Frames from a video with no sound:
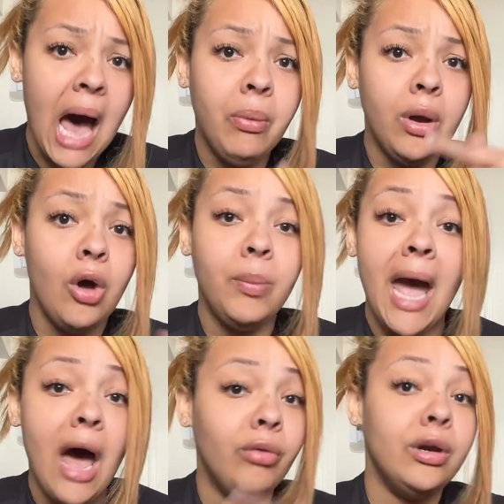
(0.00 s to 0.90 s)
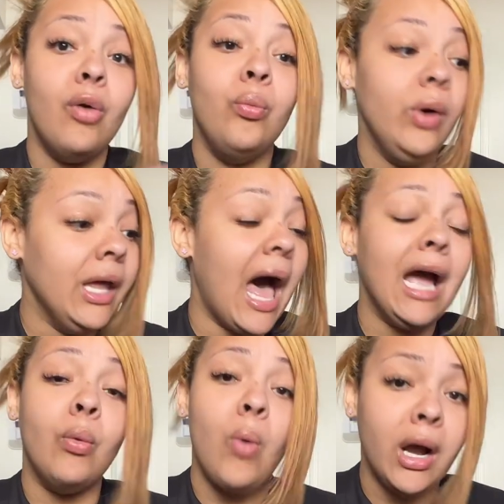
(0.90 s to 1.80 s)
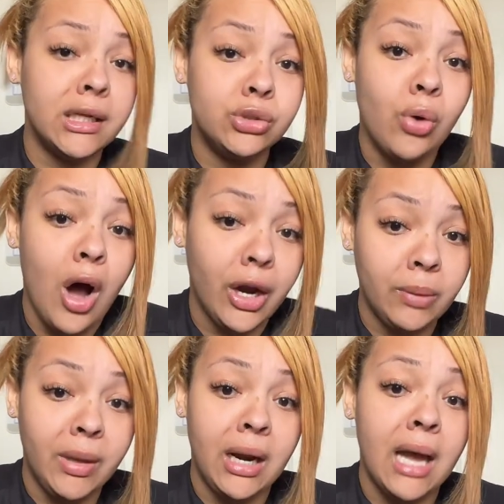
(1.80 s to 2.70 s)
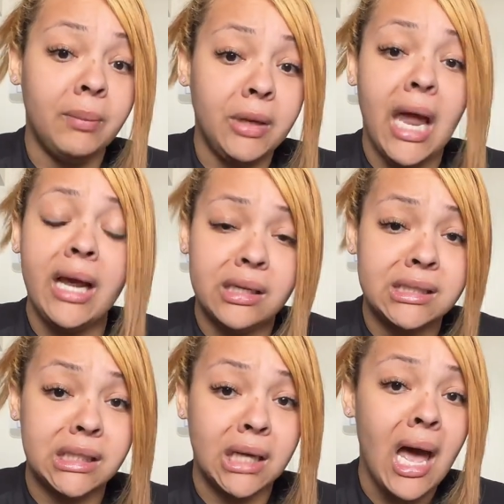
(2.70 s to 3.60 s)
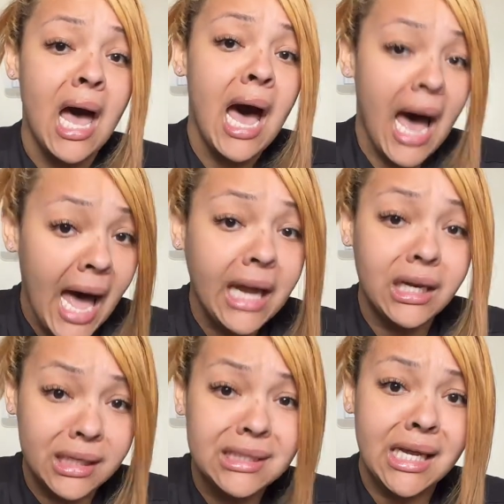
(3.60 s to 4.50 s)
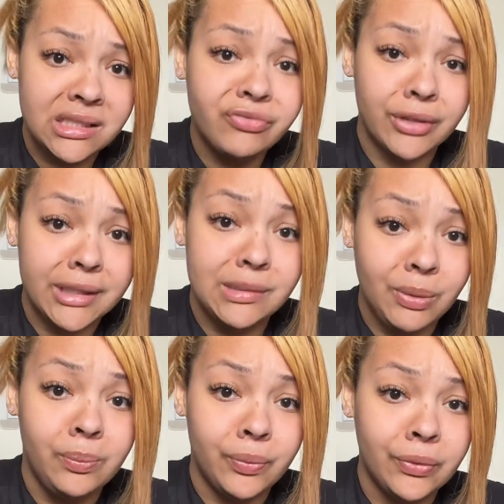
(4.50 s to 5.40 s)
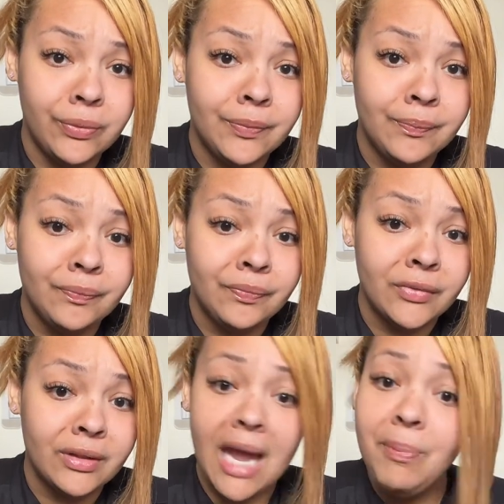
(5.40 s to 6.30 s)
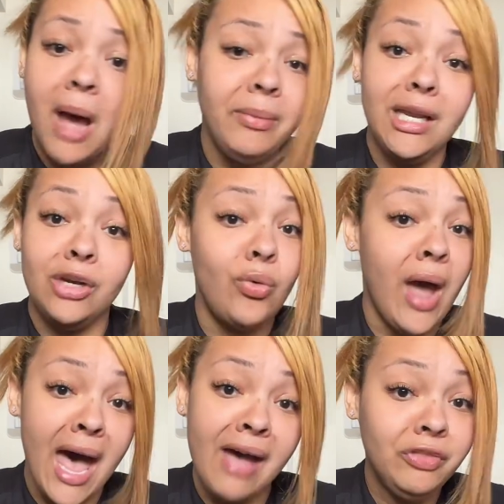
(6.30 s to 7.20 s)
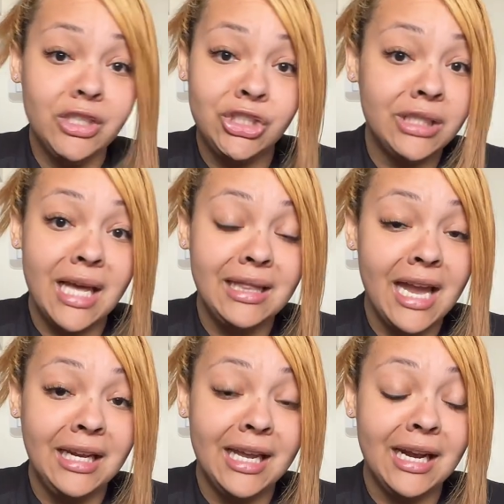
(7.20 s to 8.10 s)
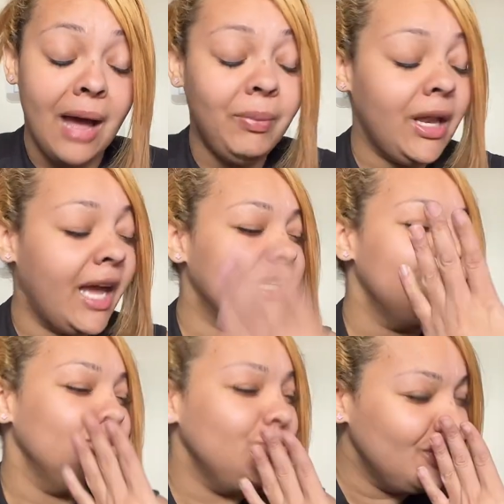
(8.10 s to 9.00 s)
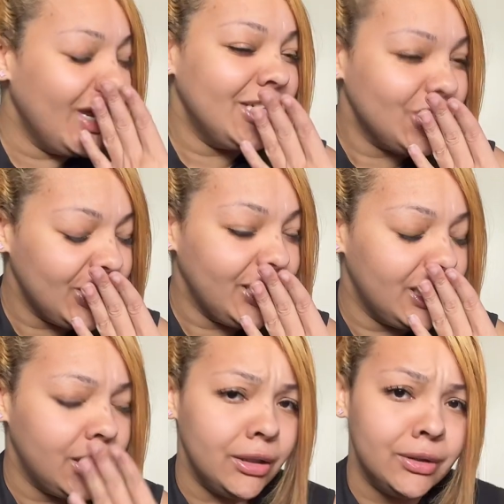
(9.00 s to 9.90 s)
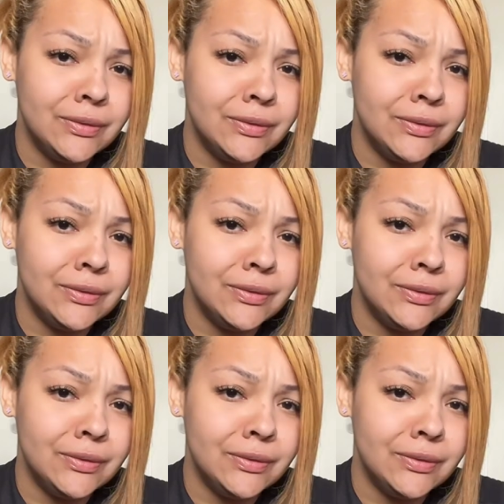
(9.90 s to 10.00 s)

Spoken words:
I would go to bed. I don't know what. I could walk into an argument and I could be like, listen, I can attest for these people. They probably didn't do half the shit that they did. And I'd be like, did you do that shit?